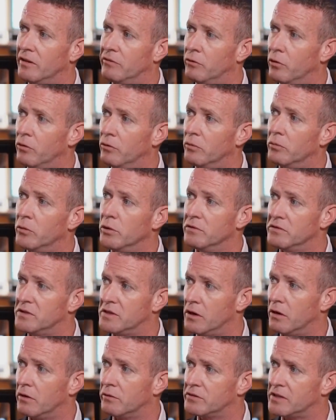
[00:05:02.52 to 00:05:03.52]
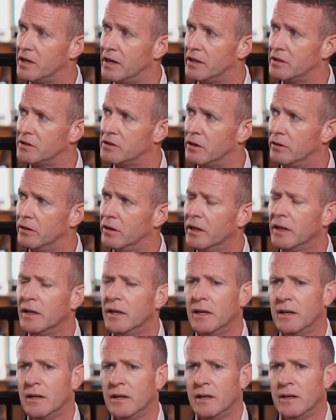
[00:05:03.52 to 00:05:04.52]
and therefore removes the offtake. So
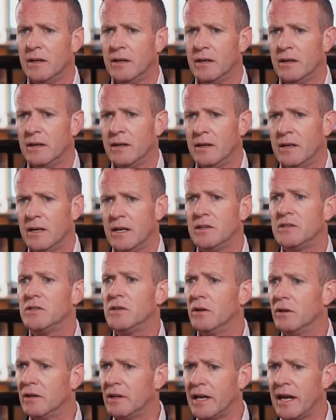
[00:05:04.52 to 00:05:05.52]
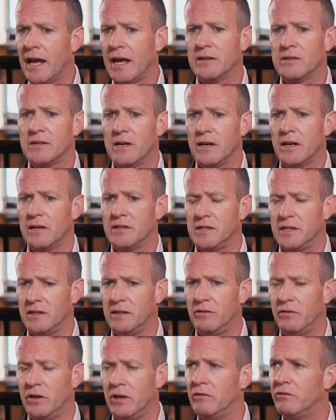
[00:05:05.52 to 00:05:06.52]
It certainly has a
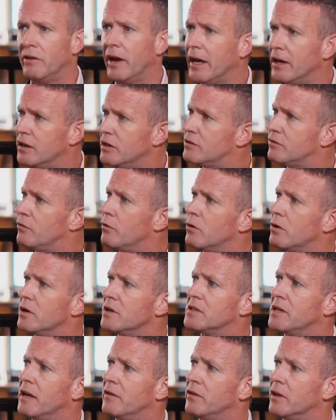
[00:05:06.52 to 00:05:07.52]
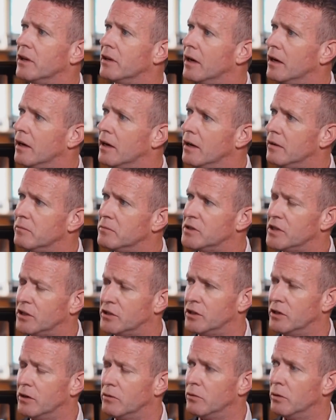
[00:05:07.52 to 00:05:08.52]
significant advantage for us having
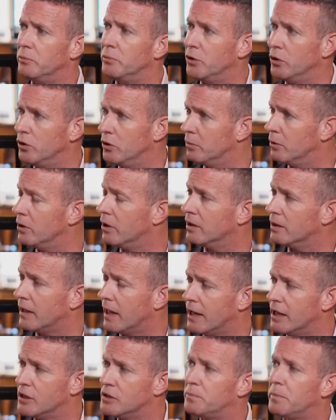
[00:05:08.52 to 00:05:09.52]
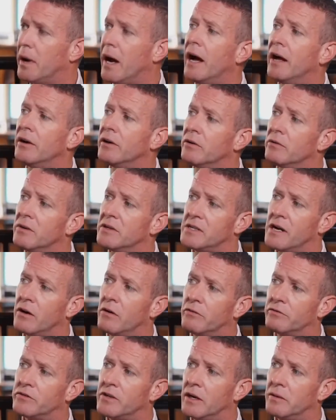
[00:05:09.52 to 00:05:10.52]
such a reputable and large partner as
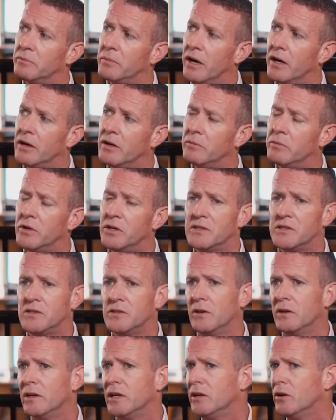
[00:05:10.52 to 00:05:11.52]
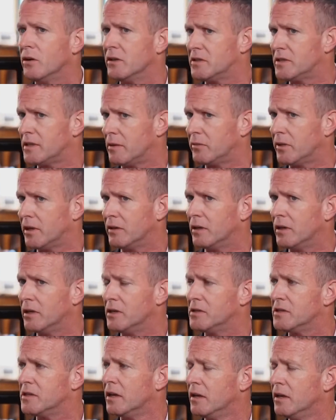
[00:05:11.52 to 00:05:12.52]
our offtake partner, but it's certainly not something that
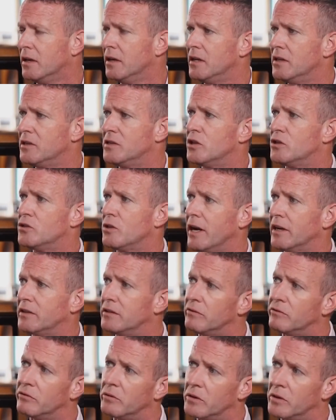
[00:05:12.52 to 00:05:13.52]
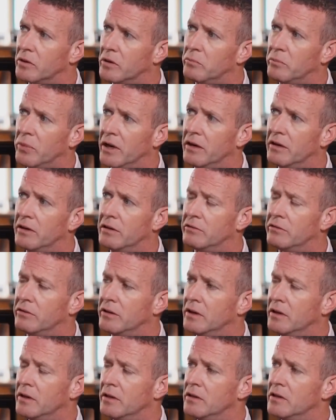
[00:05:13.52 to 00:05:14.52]
is detracting from the
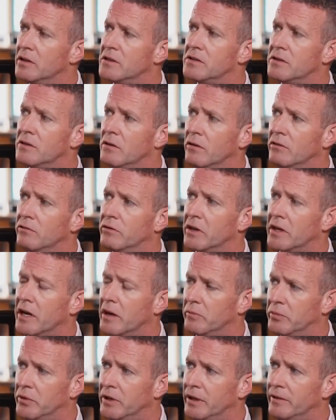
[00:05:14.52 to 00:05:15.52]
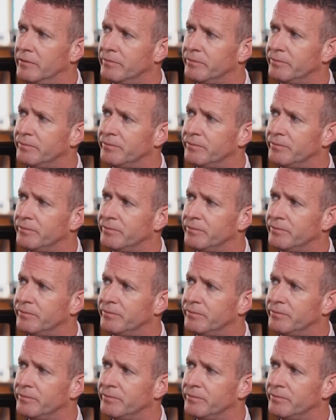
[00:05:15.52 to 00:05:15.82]
competitiveness of the company.